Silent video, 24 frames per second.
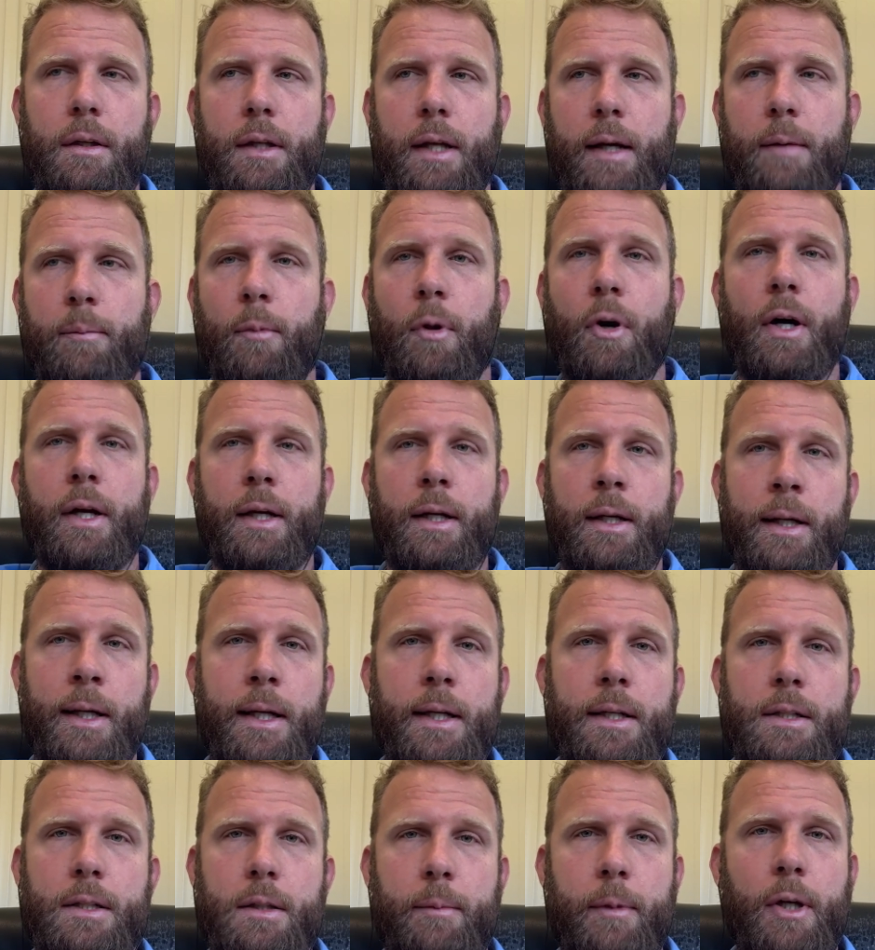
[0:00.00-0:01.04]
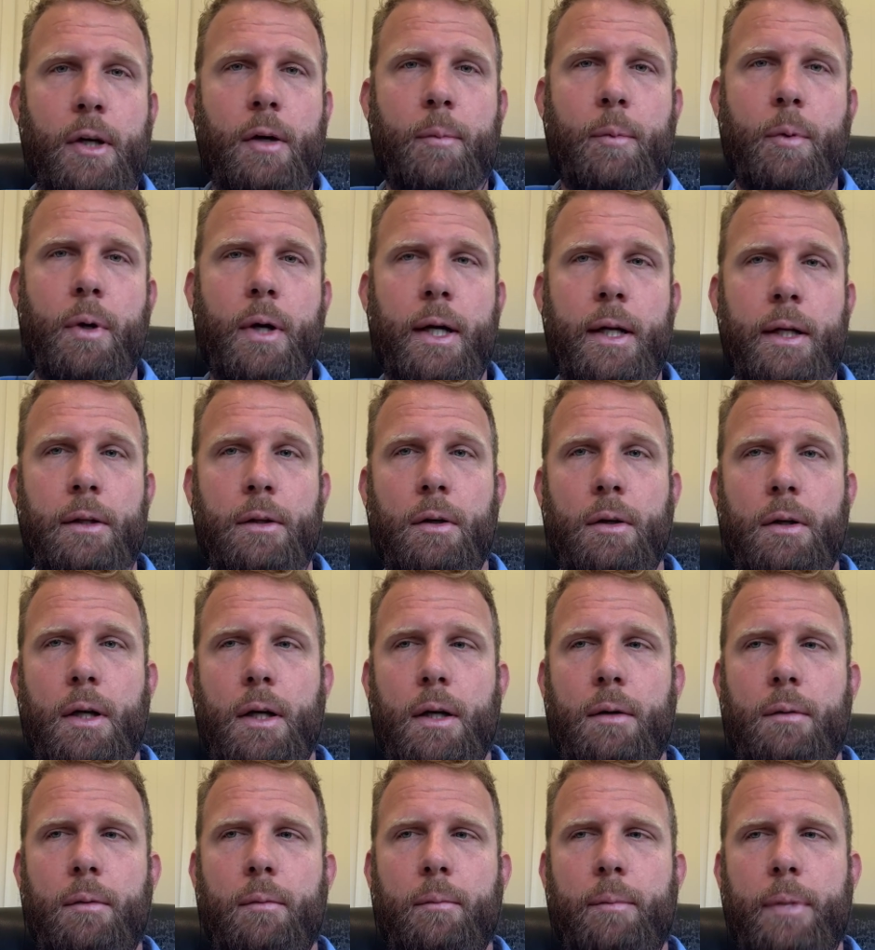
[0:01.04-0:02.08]
they might need to be operating
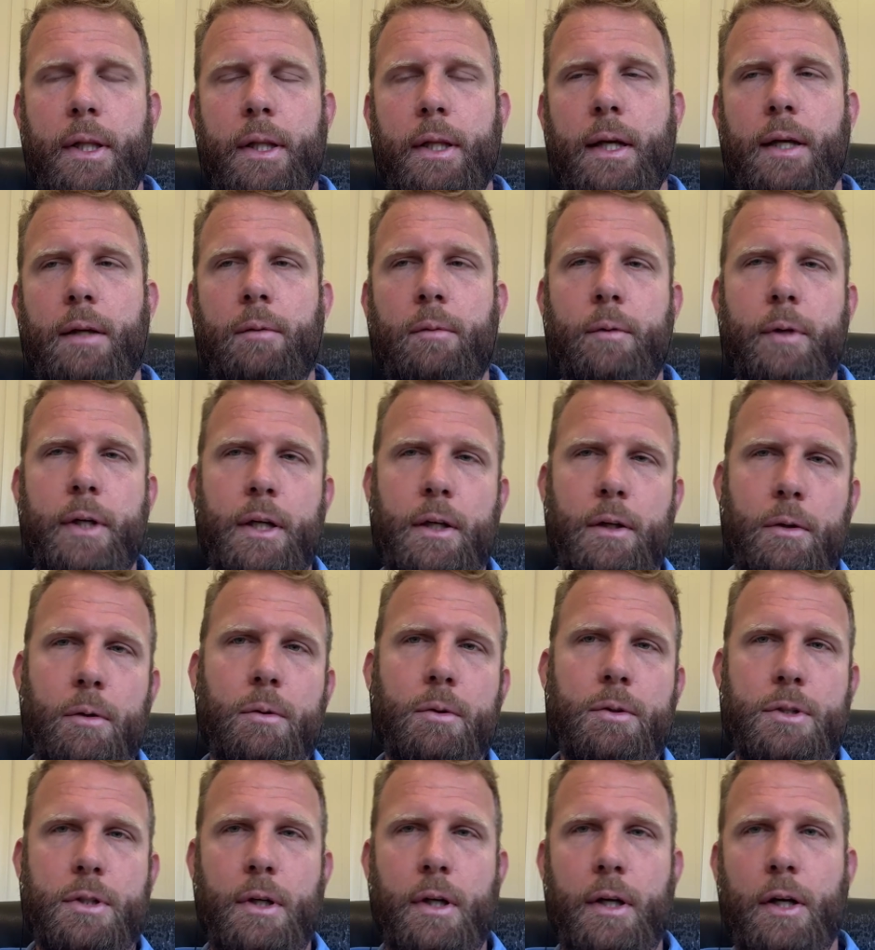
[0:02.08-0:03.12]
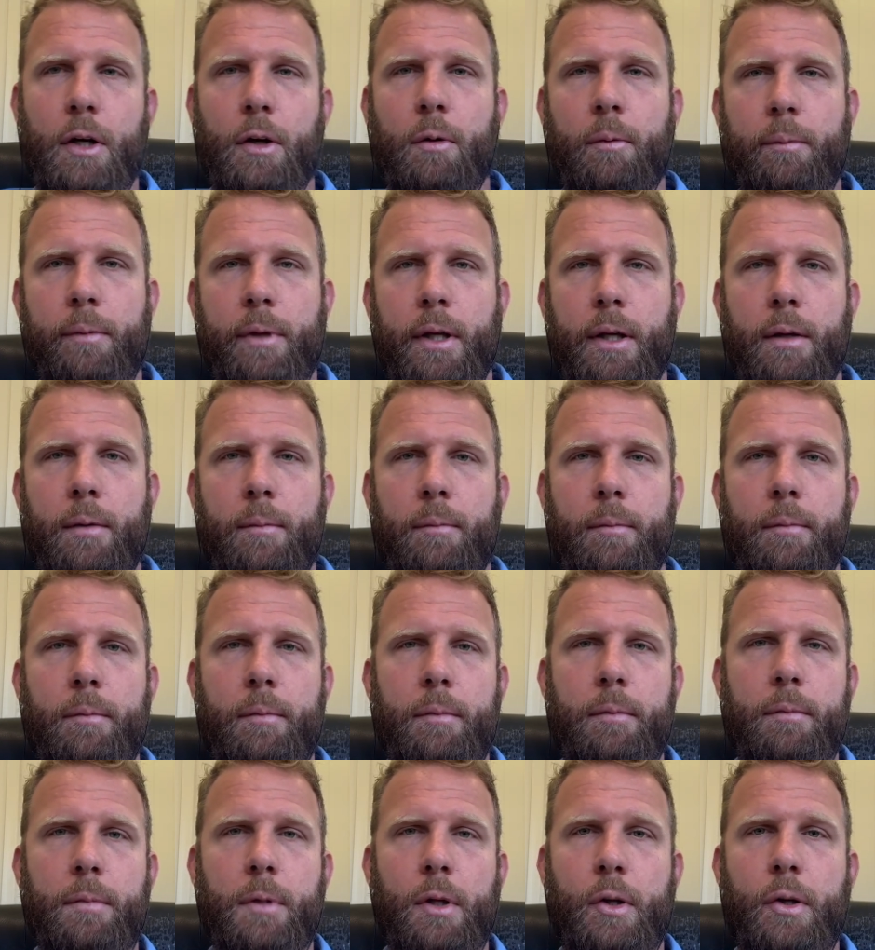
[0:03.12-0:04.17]
longer, but then we can also help them
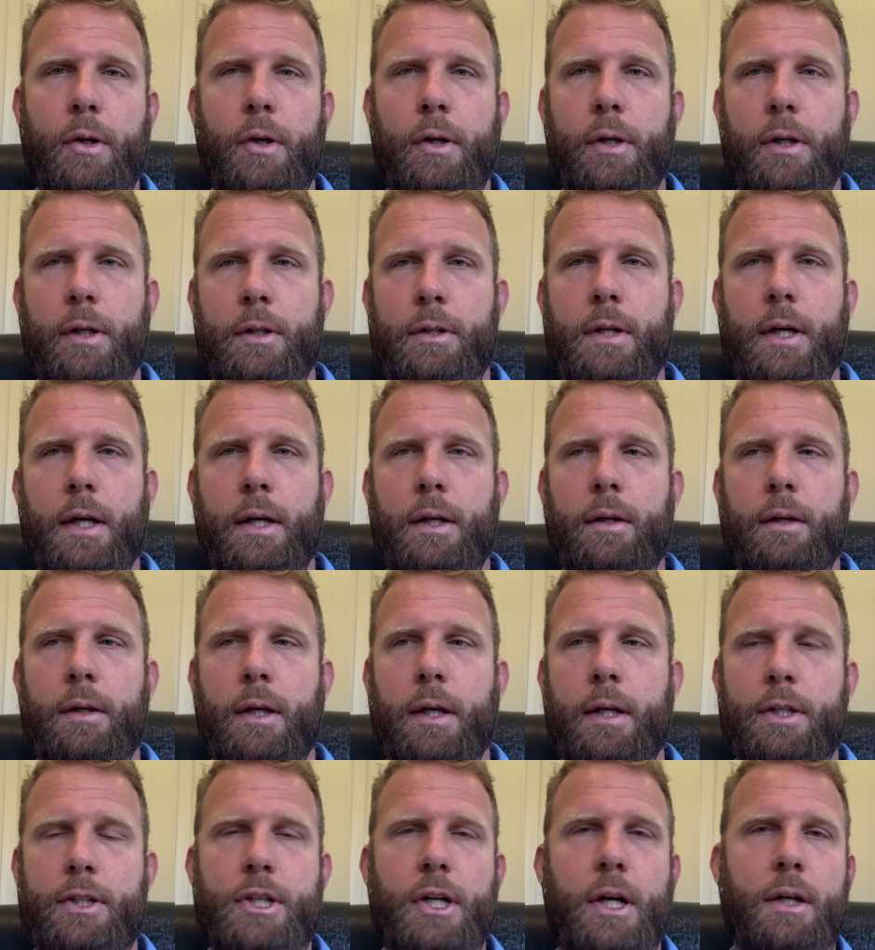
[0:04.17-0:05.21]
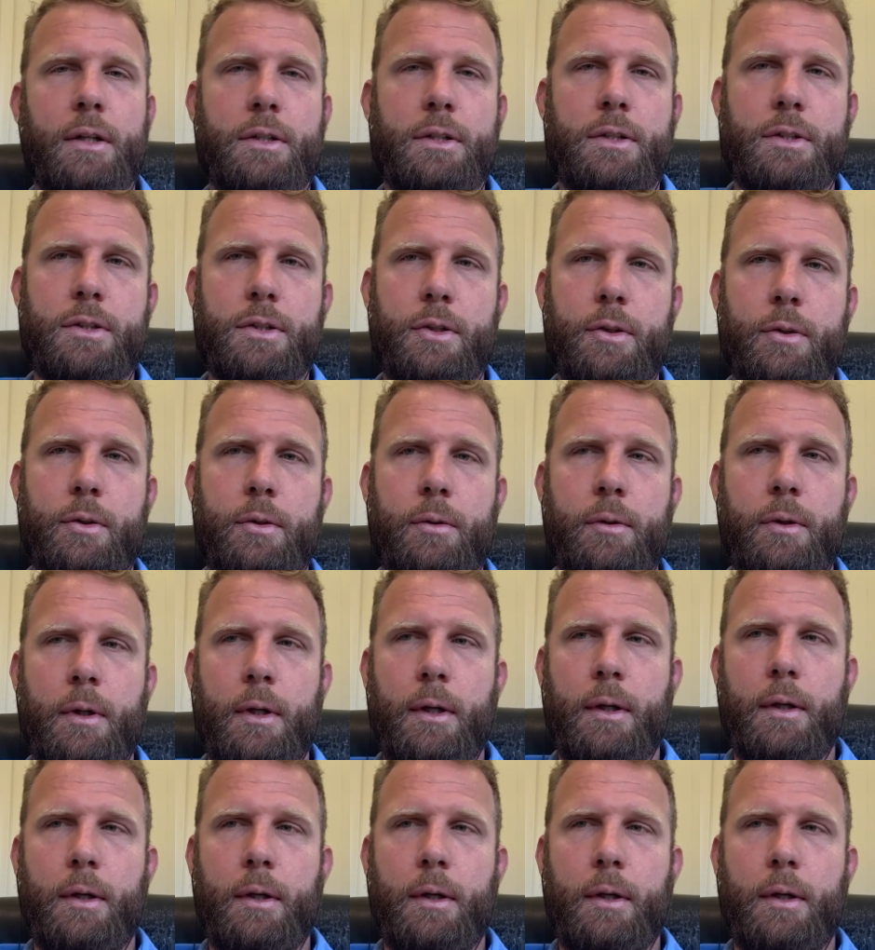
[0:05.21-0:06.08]
learn and adjust to,